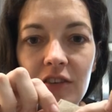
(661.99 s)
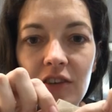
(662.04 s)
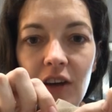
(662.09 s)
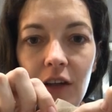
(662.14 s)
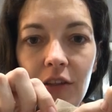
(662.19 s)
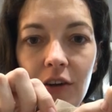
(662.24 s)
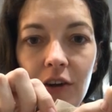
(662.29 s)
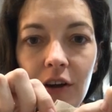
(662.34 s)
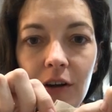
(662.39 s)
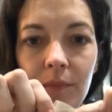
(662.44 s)

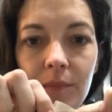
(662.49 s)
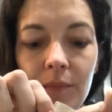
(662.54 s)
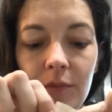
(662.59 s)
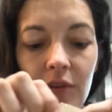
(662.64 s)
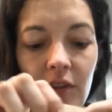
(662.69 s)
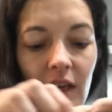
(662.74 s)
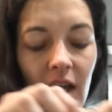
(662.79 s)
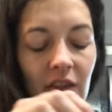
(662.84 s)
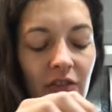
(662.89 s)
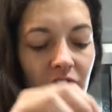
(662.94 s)
other. So
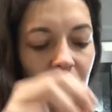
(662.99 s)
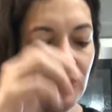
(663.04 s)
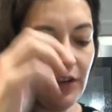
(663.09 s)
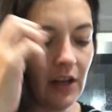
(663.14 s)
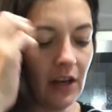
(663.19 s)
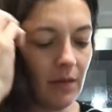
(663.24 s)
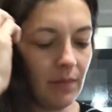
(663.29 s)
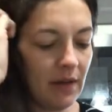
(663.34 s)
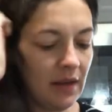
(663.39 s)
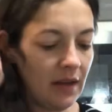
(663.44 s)
that's just
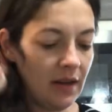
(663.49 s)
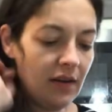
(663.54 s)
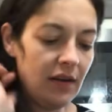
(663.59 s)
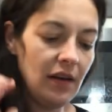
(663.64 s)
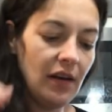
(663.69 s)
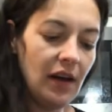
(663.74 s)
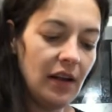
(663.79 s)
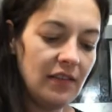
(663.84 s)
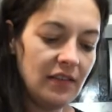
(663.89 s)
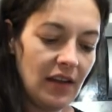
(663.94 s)
gonna be
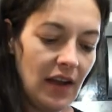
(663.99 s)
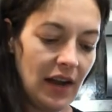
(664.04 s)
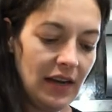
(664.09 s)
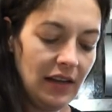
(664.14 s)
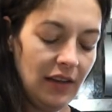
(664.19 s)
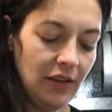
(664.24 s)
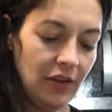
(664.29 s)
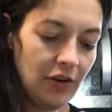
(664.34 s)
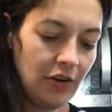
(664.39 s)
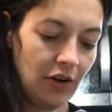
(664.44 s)
a tiny
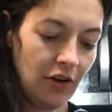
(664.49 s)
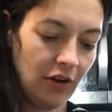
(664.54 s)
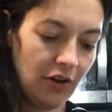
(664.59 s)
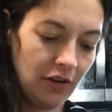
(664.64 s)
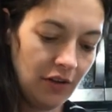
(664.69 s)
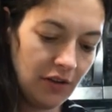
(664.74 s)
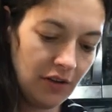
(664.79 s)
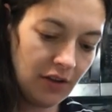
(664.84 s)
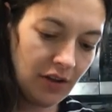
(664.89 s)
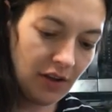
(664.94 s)
little
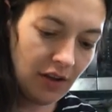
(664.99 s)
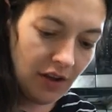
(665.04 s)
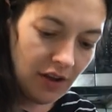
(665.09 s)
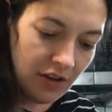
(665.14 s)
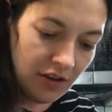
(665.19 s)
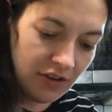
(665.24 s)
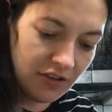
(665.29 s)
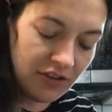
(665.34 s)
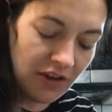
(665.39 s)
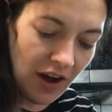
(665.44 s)

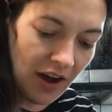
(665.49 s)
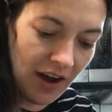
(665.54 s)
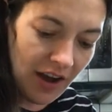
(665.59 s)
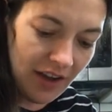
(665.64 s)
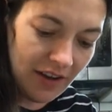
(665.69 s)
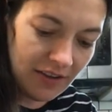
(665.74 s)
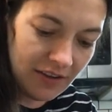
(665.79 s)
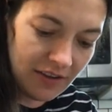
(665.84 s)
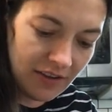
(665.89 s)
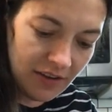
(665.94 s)

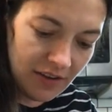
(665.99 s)
dot